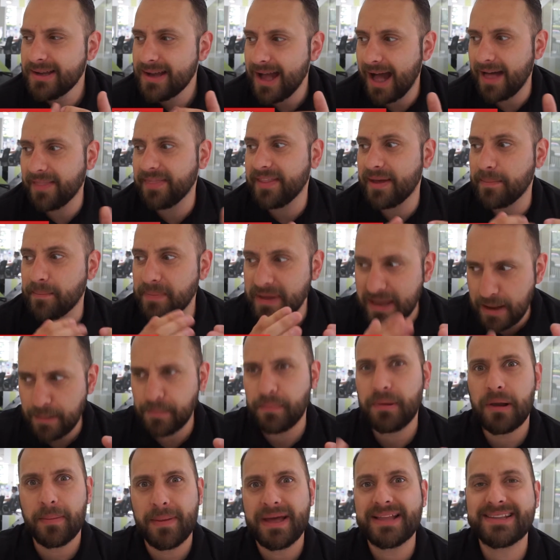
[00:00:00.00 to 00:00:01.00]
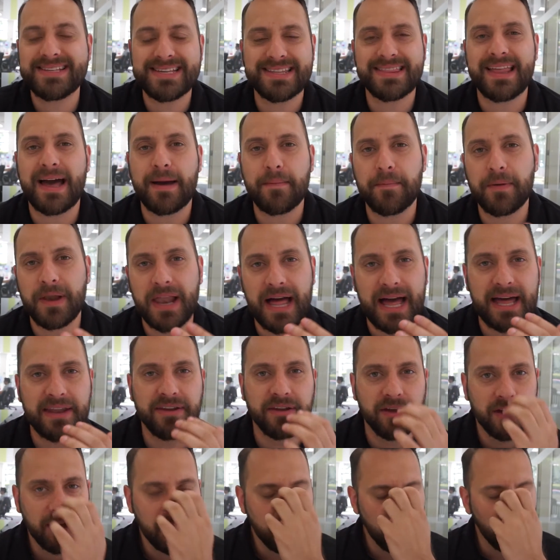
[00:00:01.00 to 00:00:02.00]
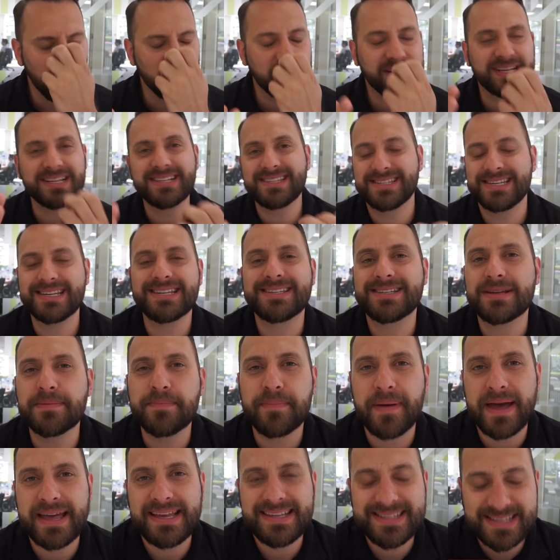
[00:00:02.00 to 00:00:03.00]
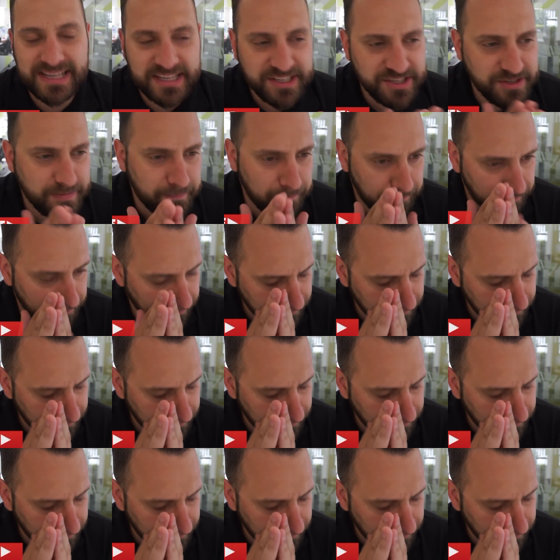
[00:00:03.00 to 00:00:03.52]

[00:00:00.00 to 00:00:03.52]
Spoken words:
and then be implementing that plan on a consistent basis.